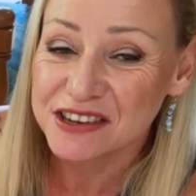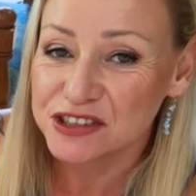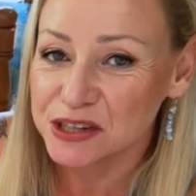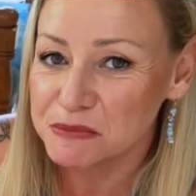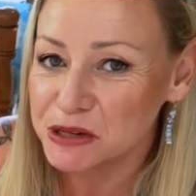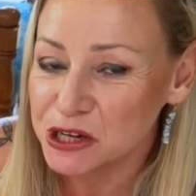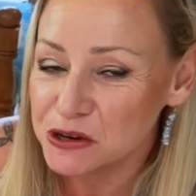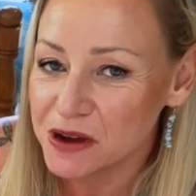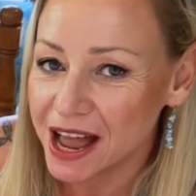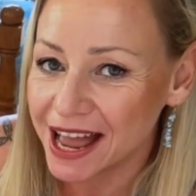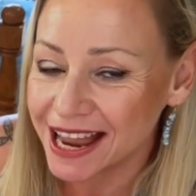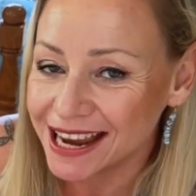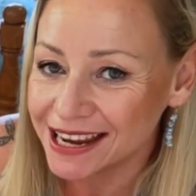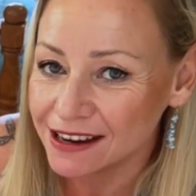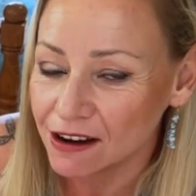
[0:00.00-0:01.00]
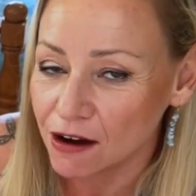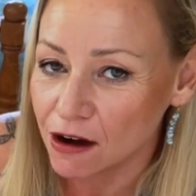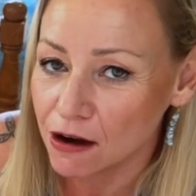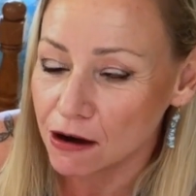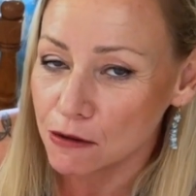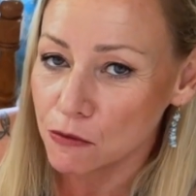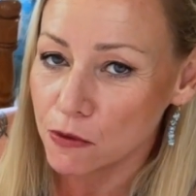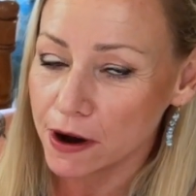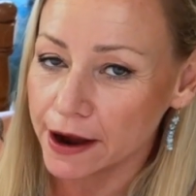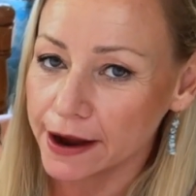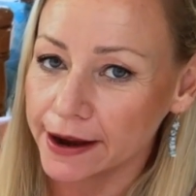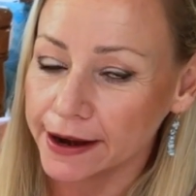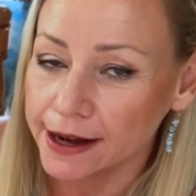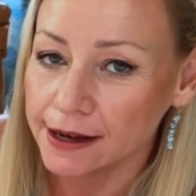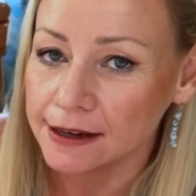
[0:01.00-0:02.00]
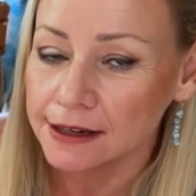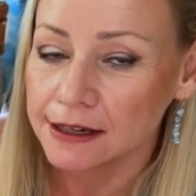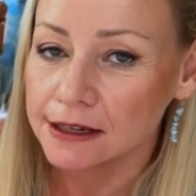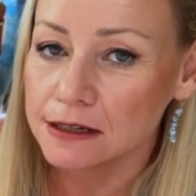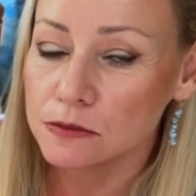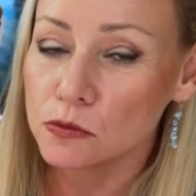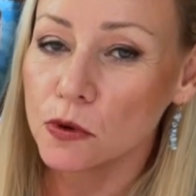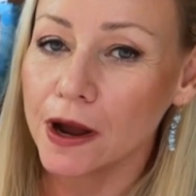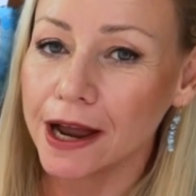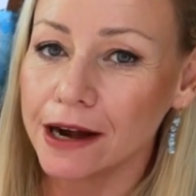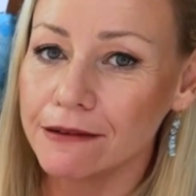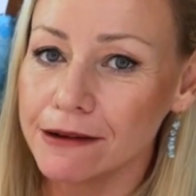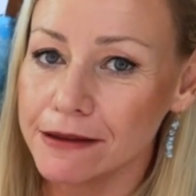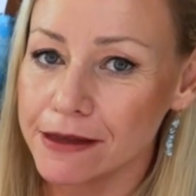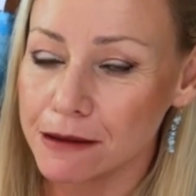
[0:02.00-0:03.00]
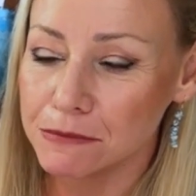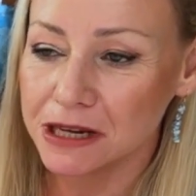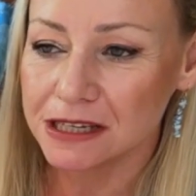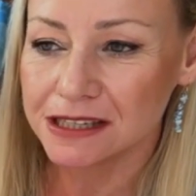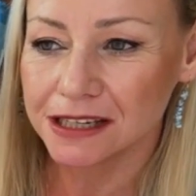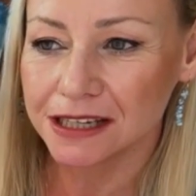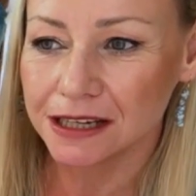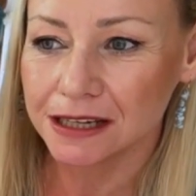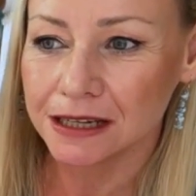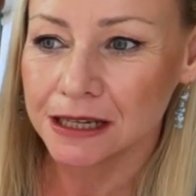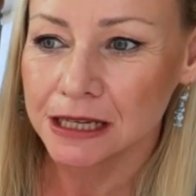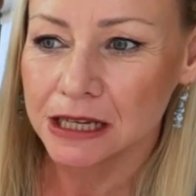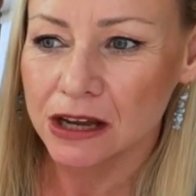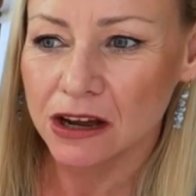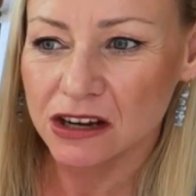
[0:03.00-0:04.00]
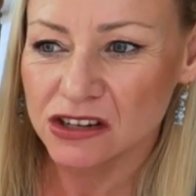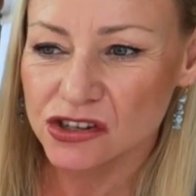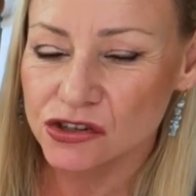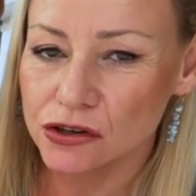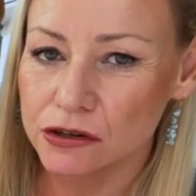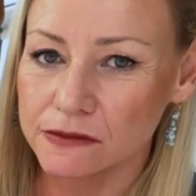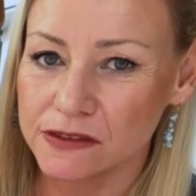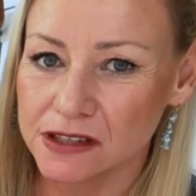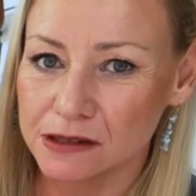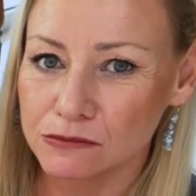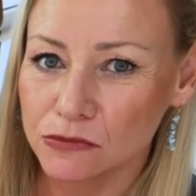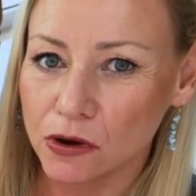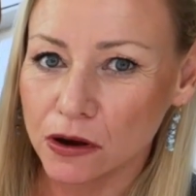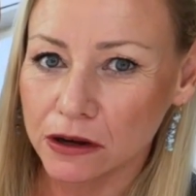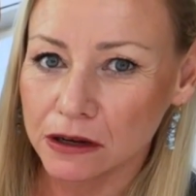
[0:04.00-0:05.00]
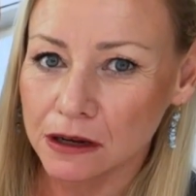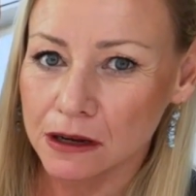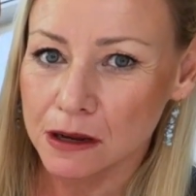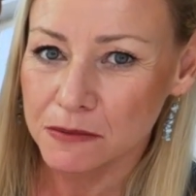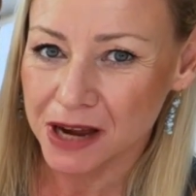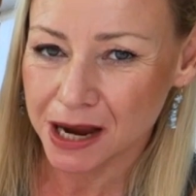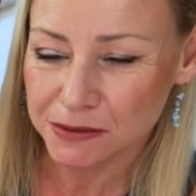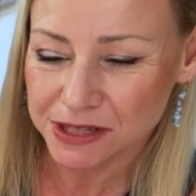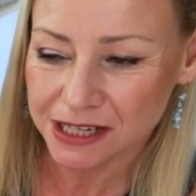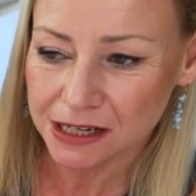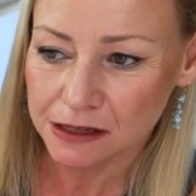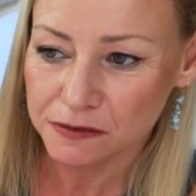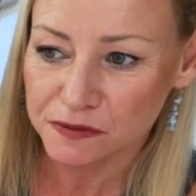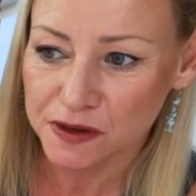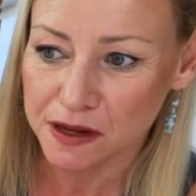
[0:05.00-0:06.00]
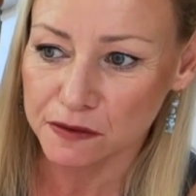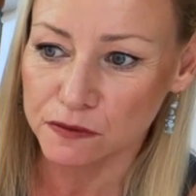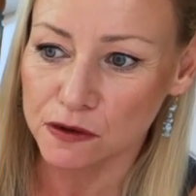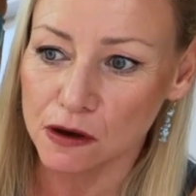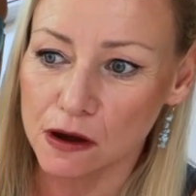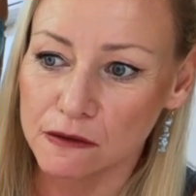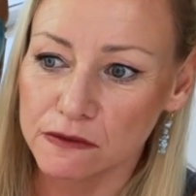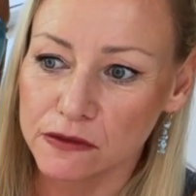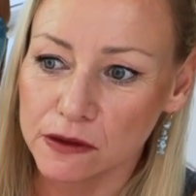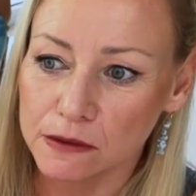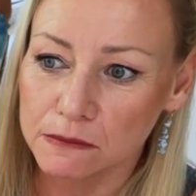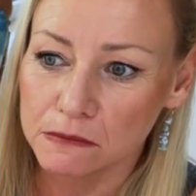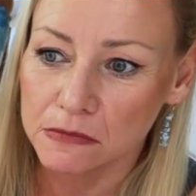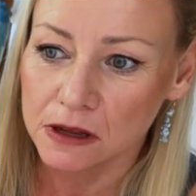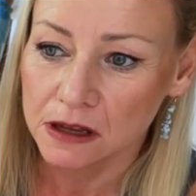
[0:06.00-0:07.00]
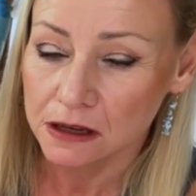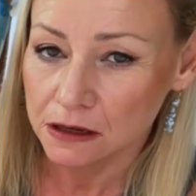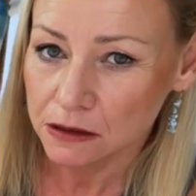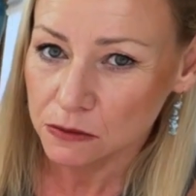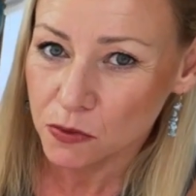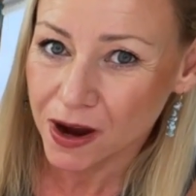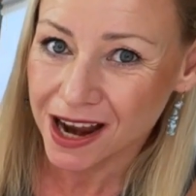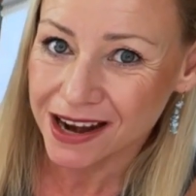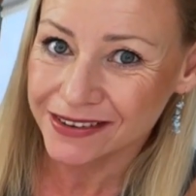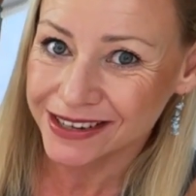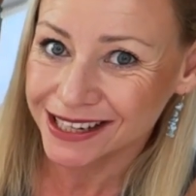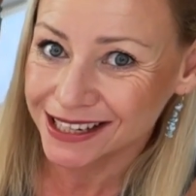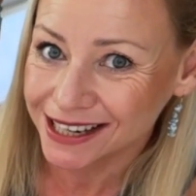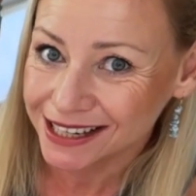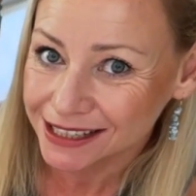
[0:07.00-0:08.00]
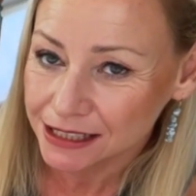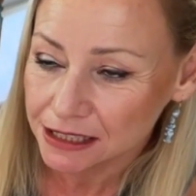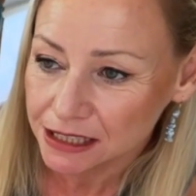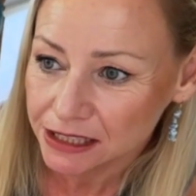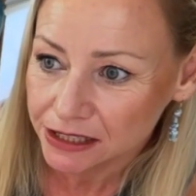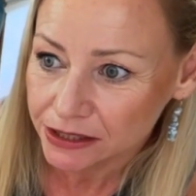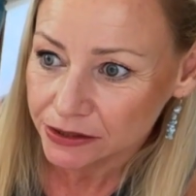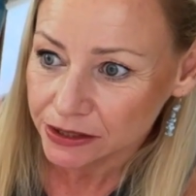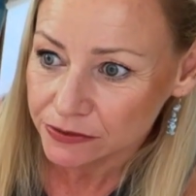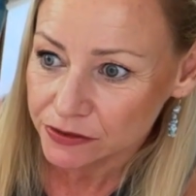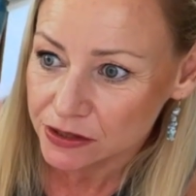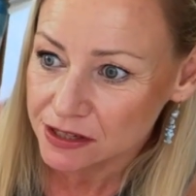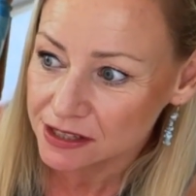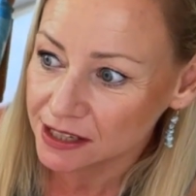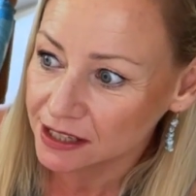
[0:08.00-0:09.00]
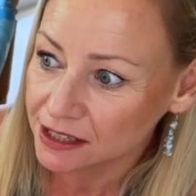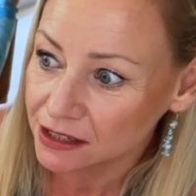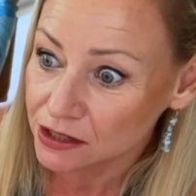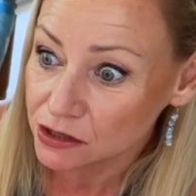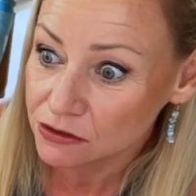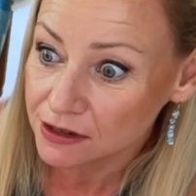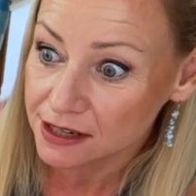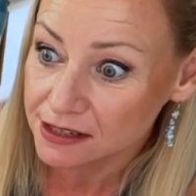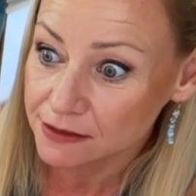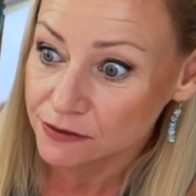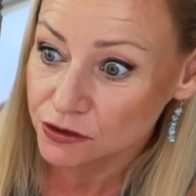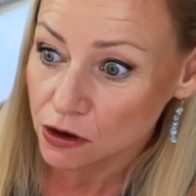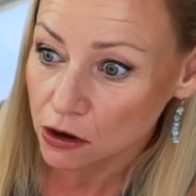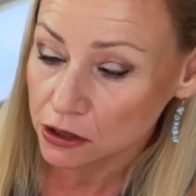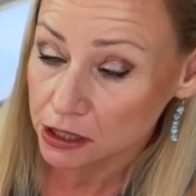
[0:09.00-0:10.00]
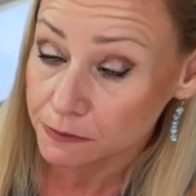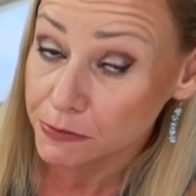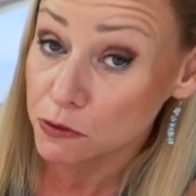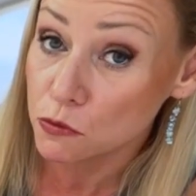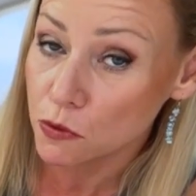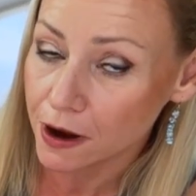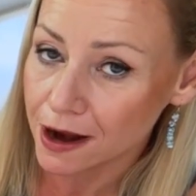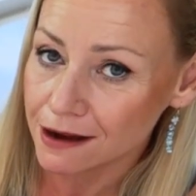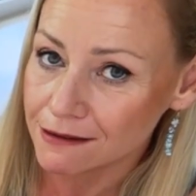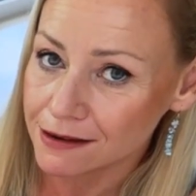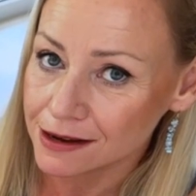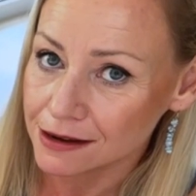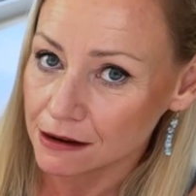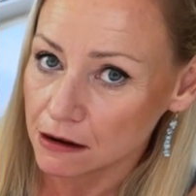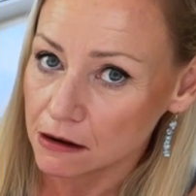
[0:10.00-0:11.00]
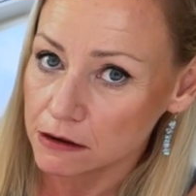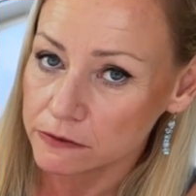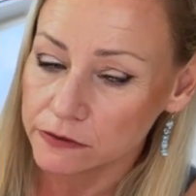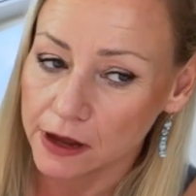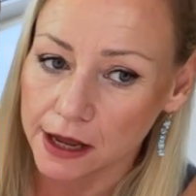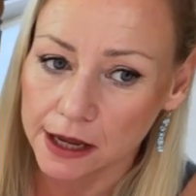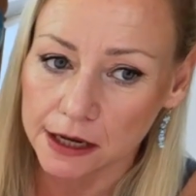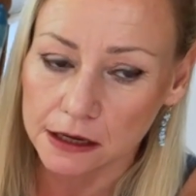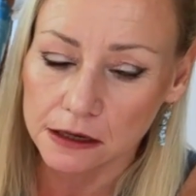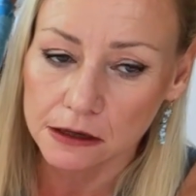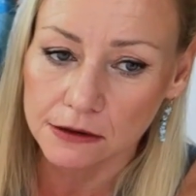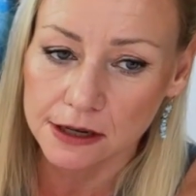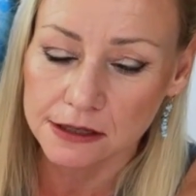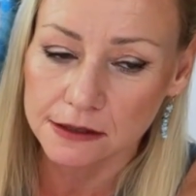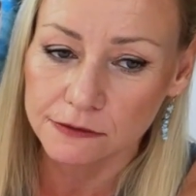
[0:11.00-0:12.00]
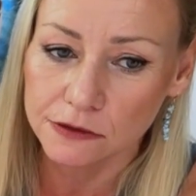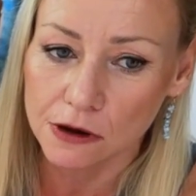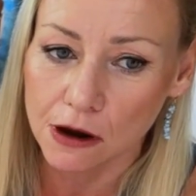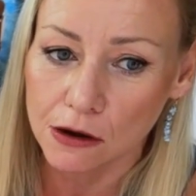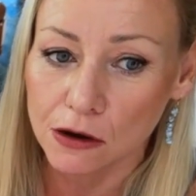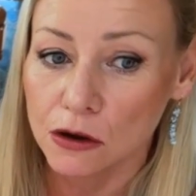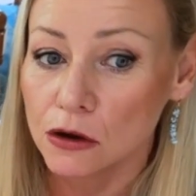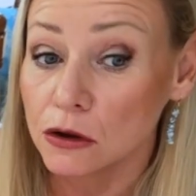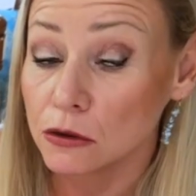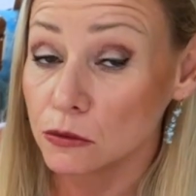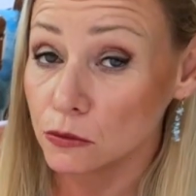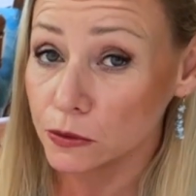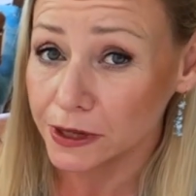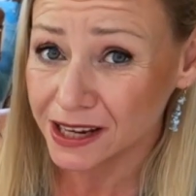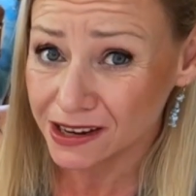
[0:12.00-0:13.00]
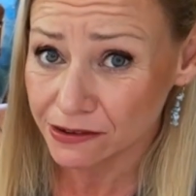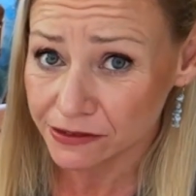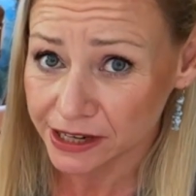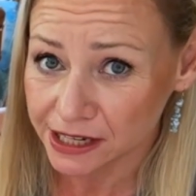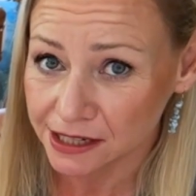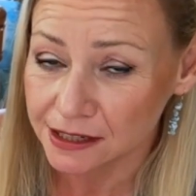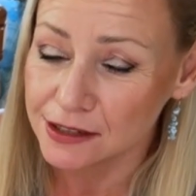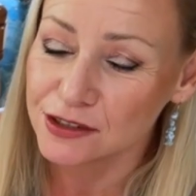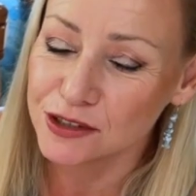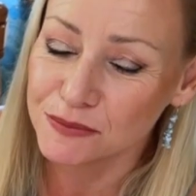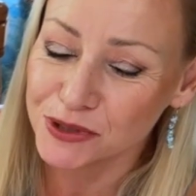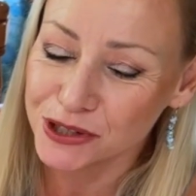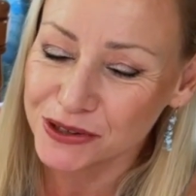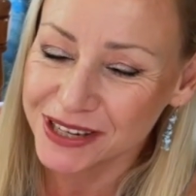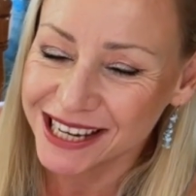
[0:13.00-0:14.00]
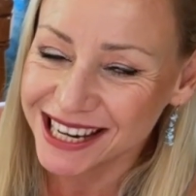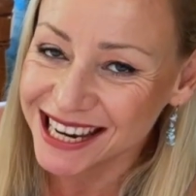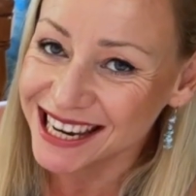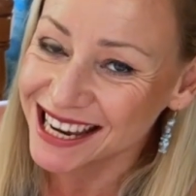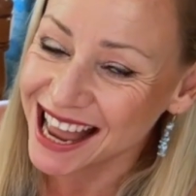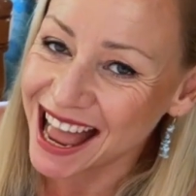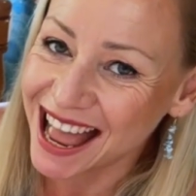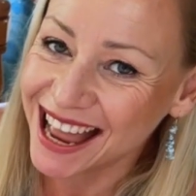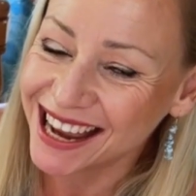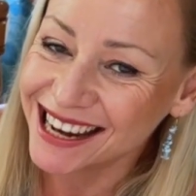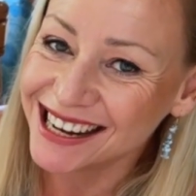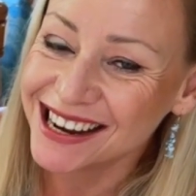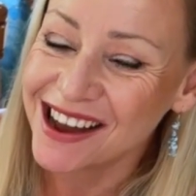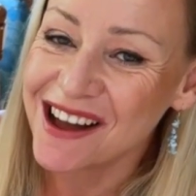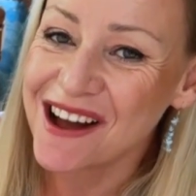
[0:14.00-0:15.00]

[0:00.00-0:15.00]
W A R Y is wary. That means that you're unsure of someone, perhaps a little fearful of them. Wary, like, you know, if there's like an aggressive dog, you'd be wary of a, an aggressive dog. Weary, W E A R Y.